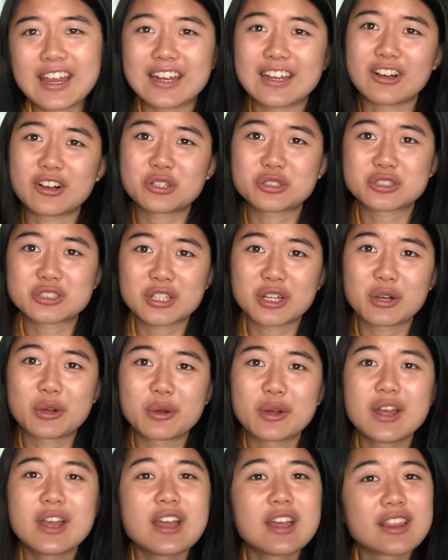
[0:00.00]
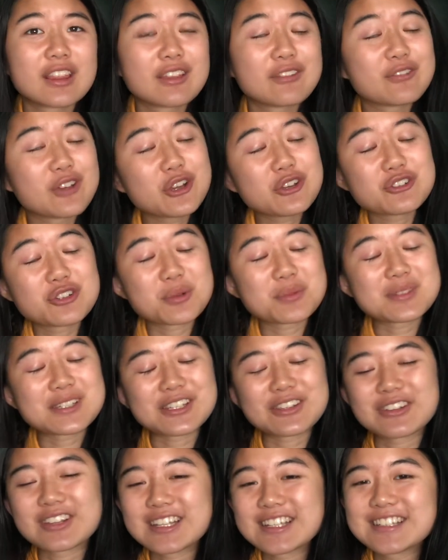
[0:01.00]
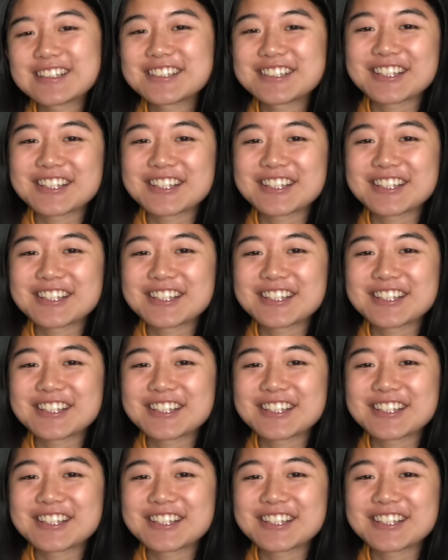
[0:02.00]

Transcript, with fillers: and also the road trip series.